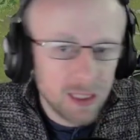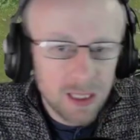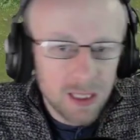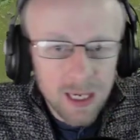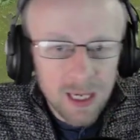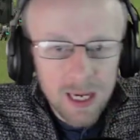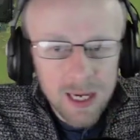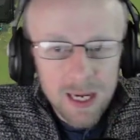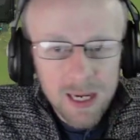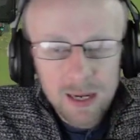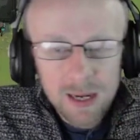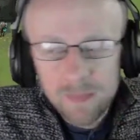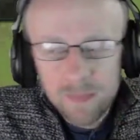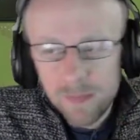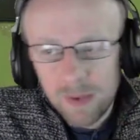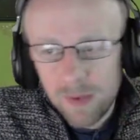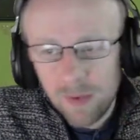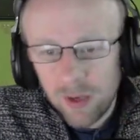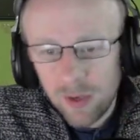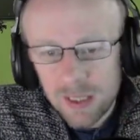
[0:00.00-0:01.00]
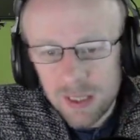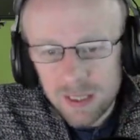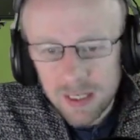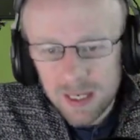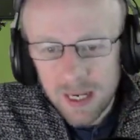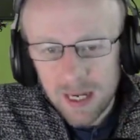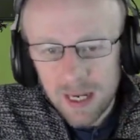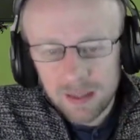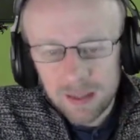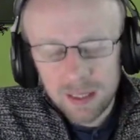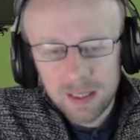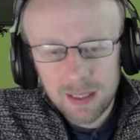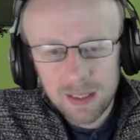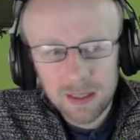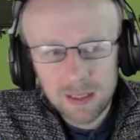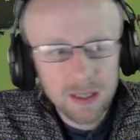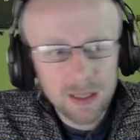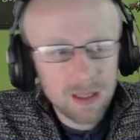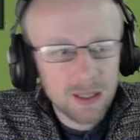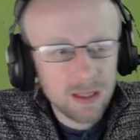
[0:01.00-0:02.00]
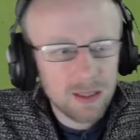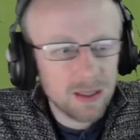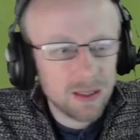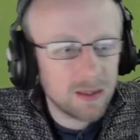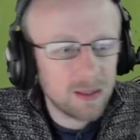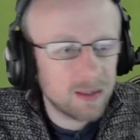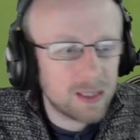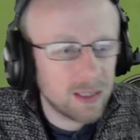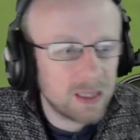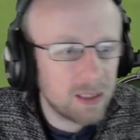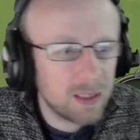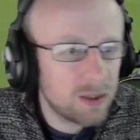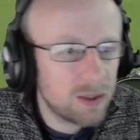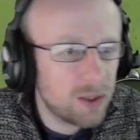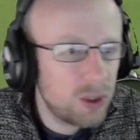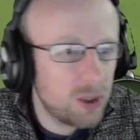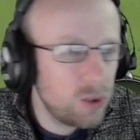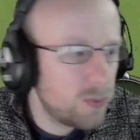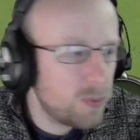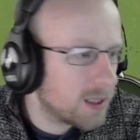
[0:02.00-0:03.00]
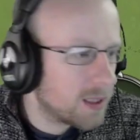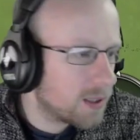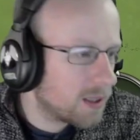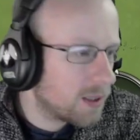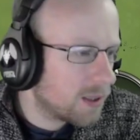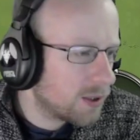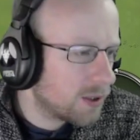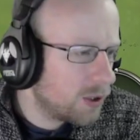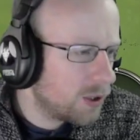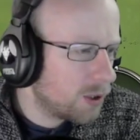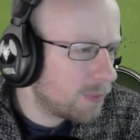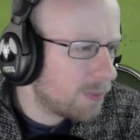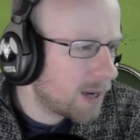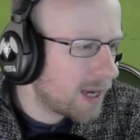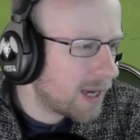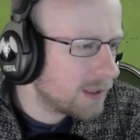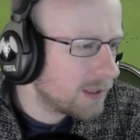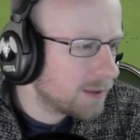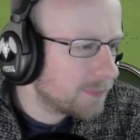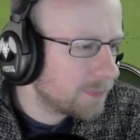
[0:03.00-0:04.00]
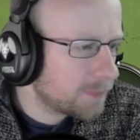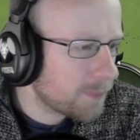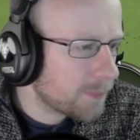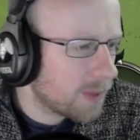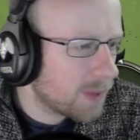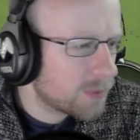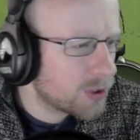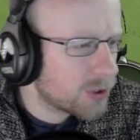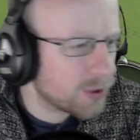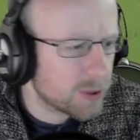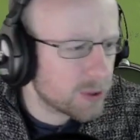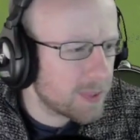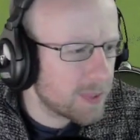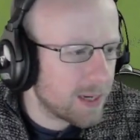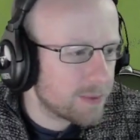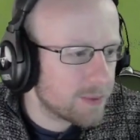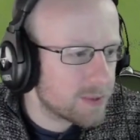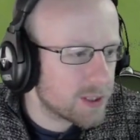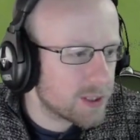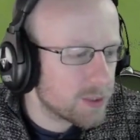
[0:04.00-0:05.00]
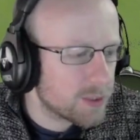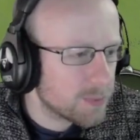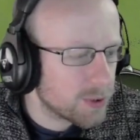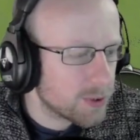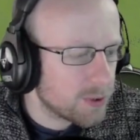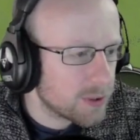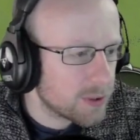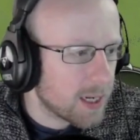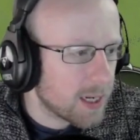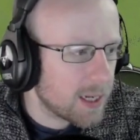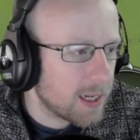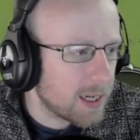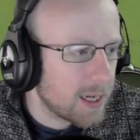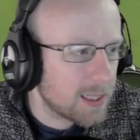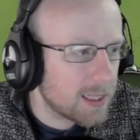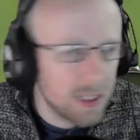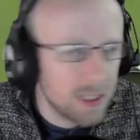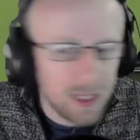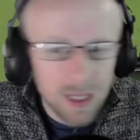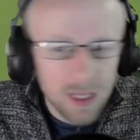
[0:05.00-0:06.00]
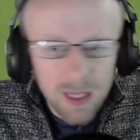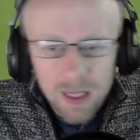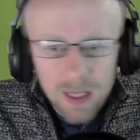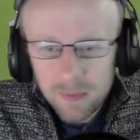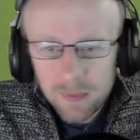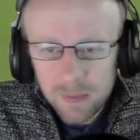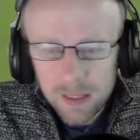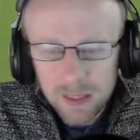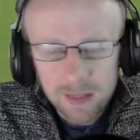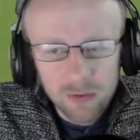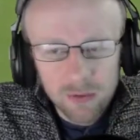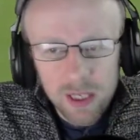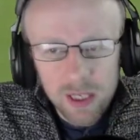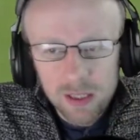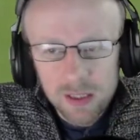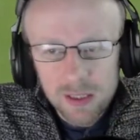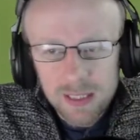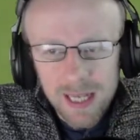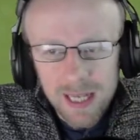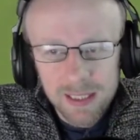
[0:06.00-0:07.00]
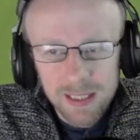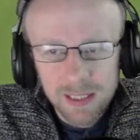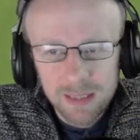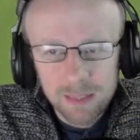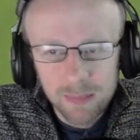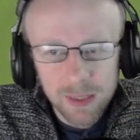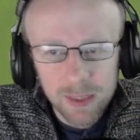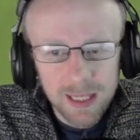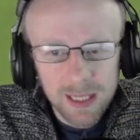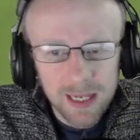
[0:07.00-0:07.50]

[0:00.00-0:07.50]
I've got to say, the Cuman, I'm sure it's pronounced in some sort of dialect, did a really good tactic in bringing that